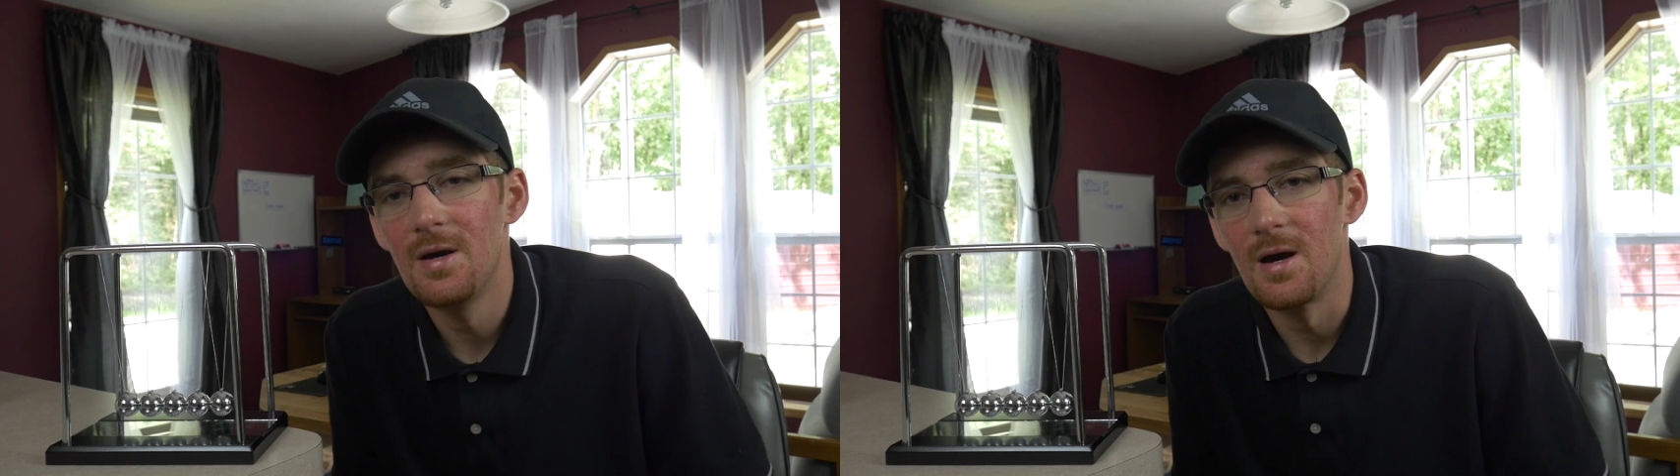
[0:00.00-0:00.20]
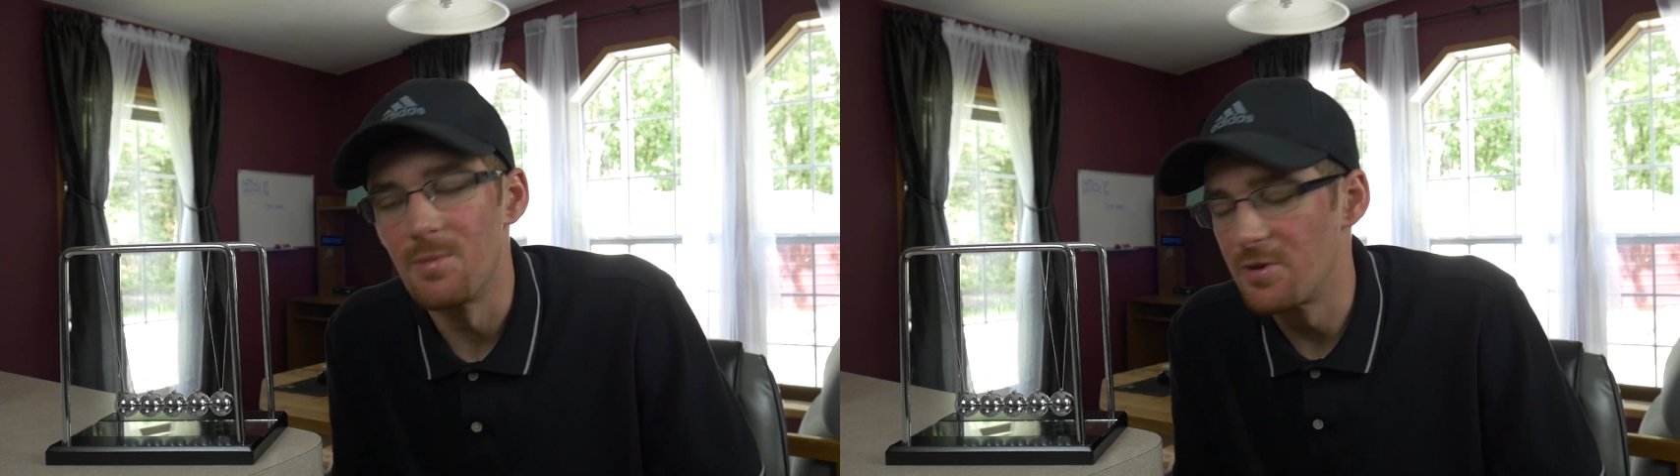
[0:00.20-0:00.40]

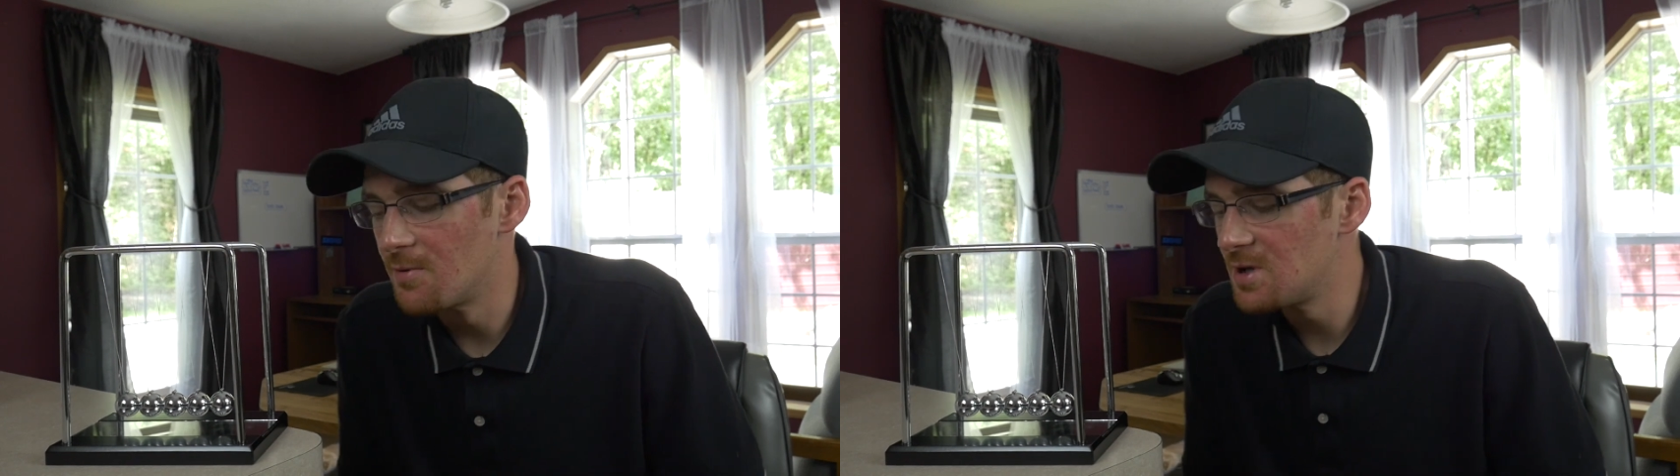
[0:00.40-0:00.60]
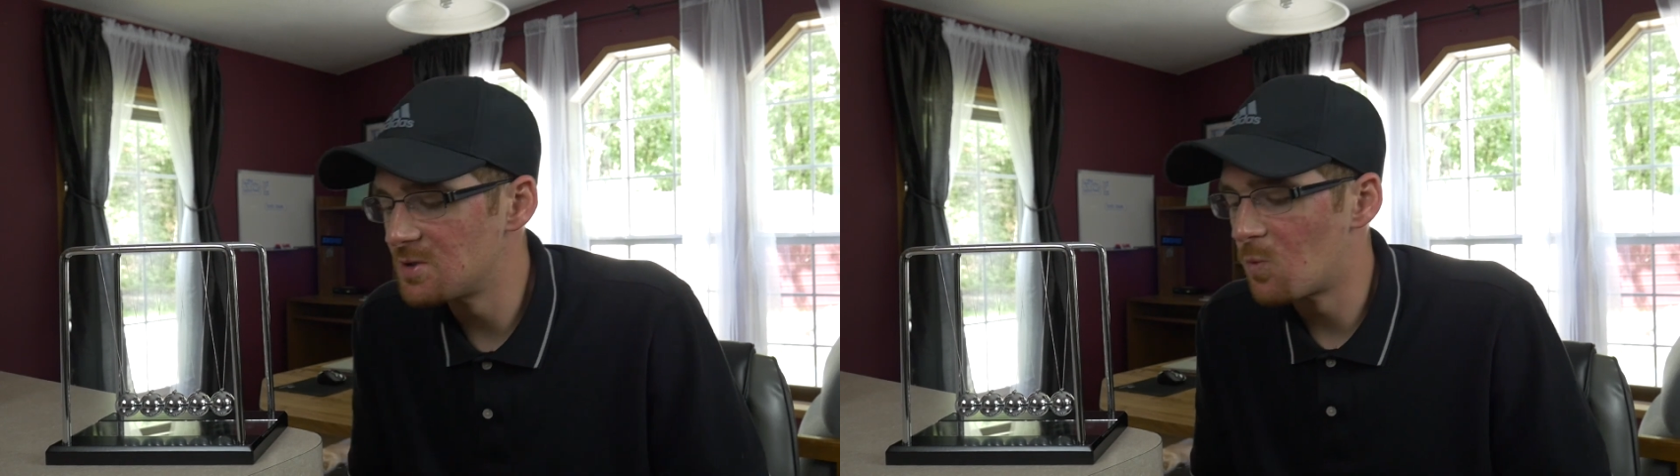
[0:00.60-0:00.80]
But the
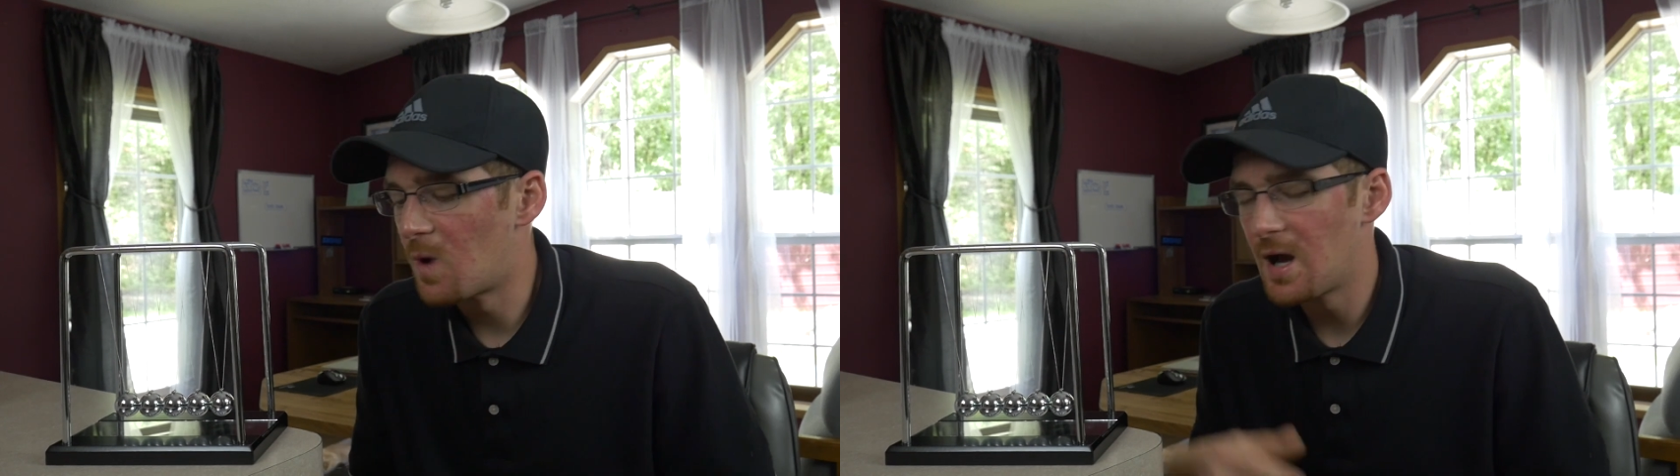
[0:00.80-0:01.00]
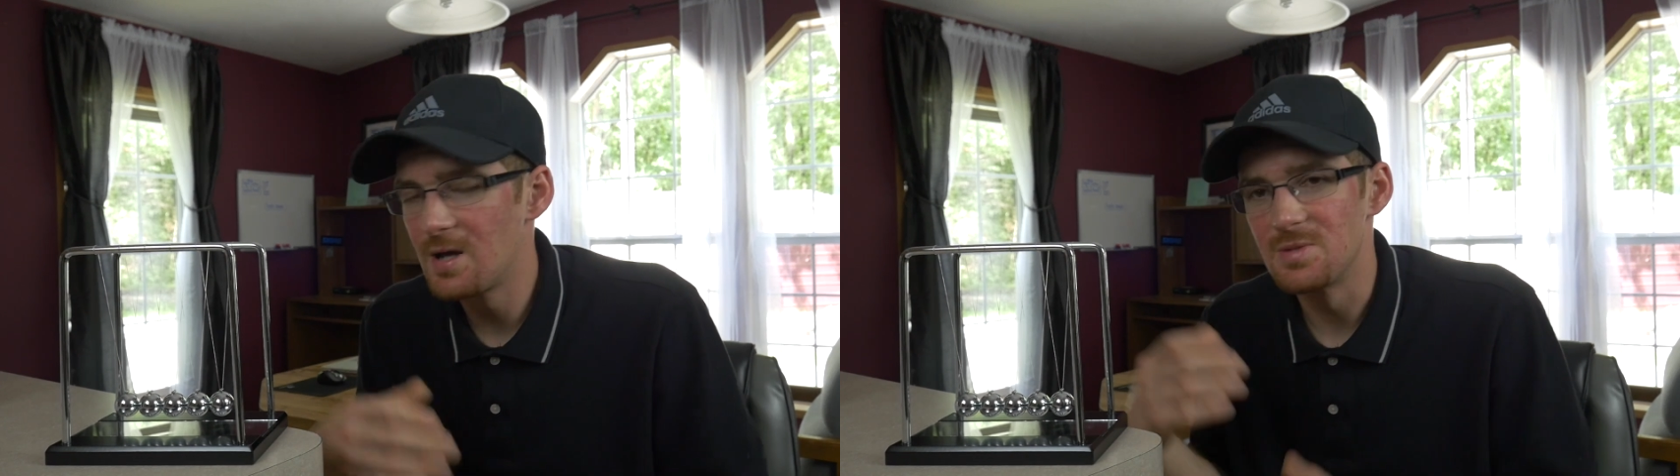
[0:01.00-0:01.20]
reason
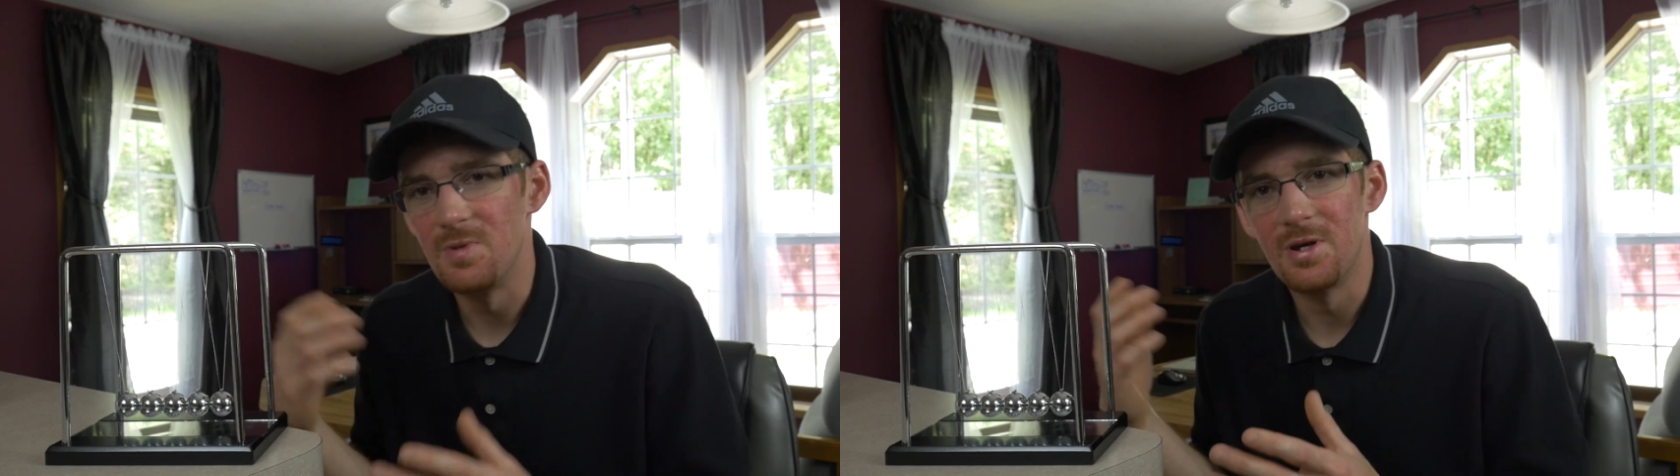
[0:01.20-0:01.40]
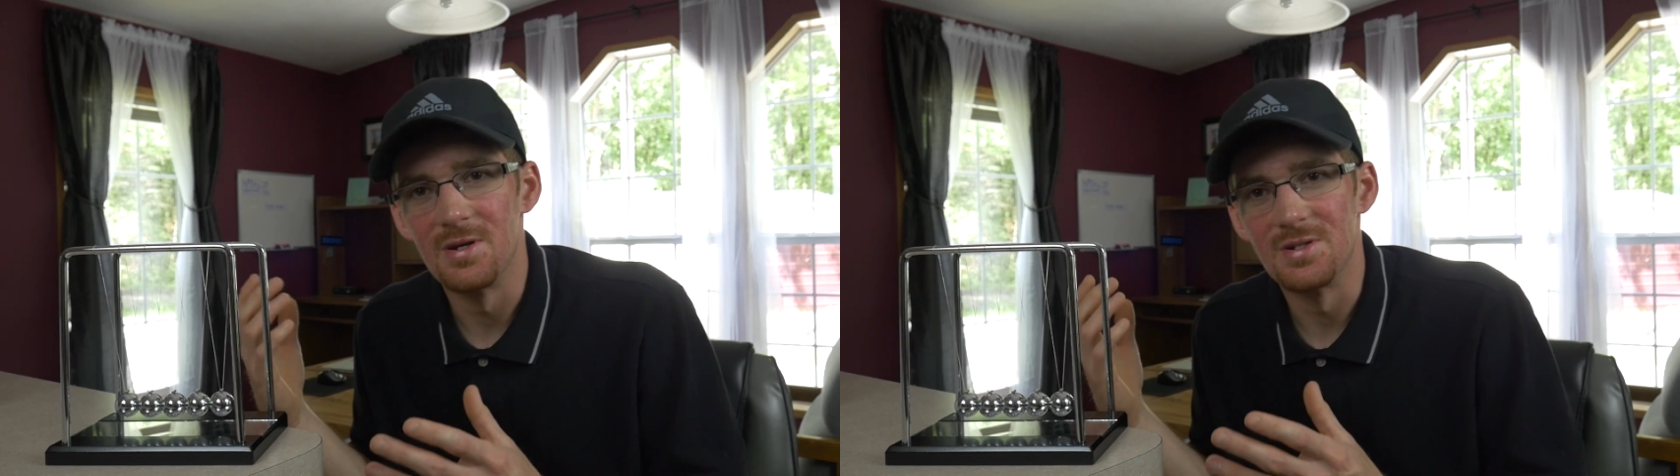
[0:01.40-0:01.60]
why is
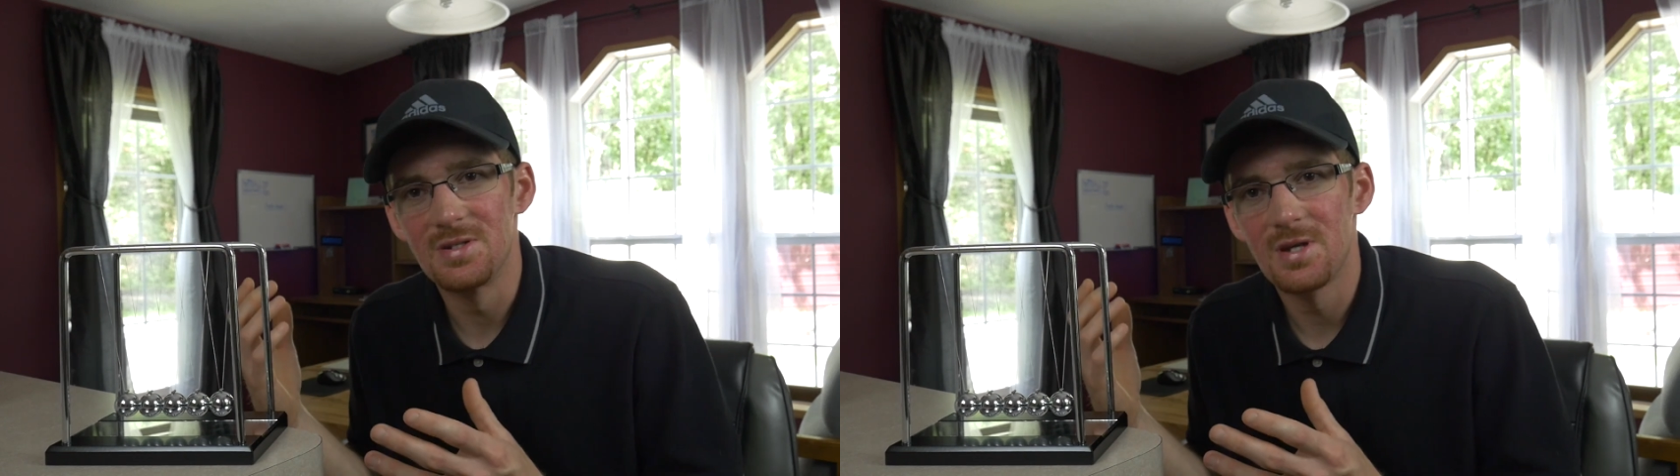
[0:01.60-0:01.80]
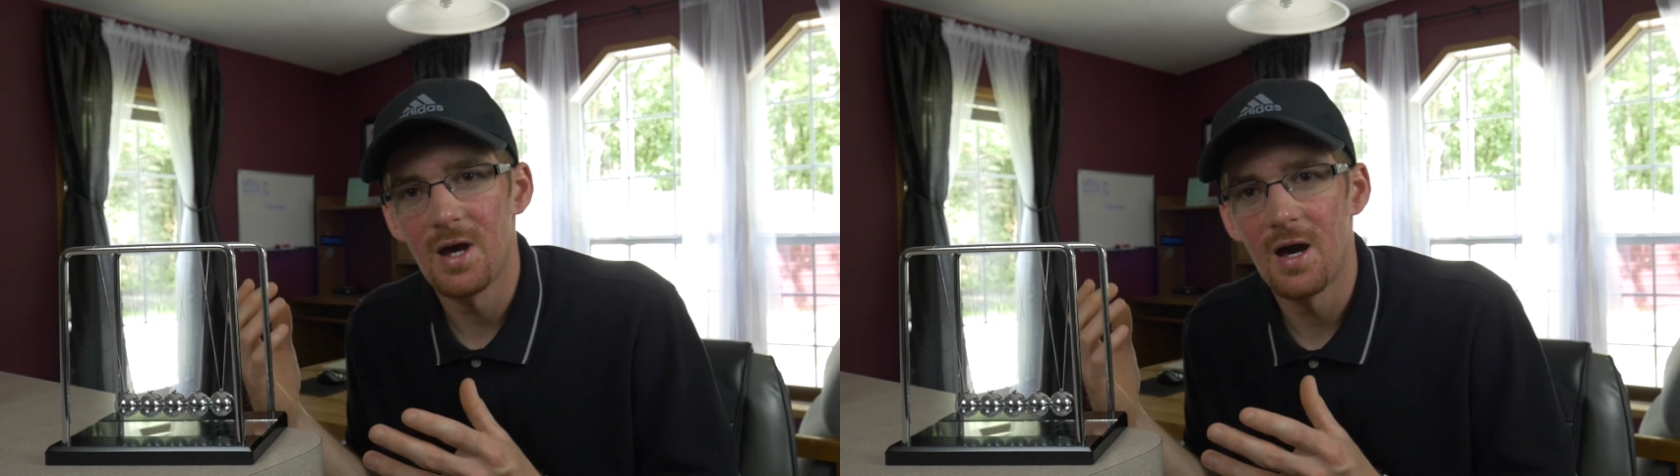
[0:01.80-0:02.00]

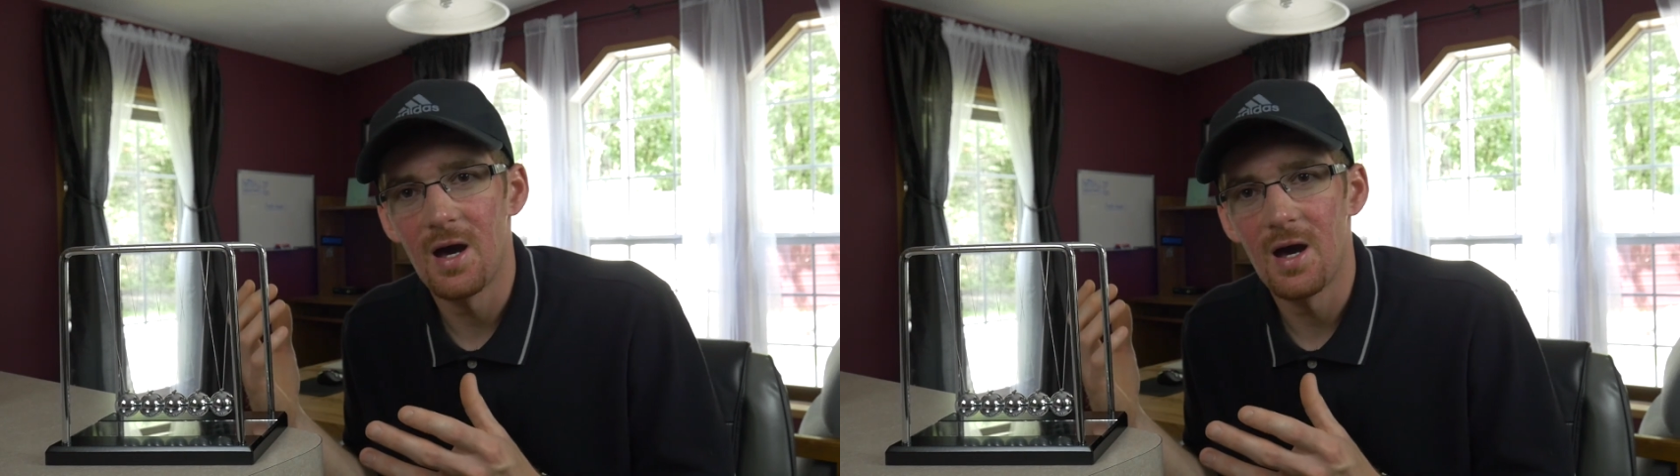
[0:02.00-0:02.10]
because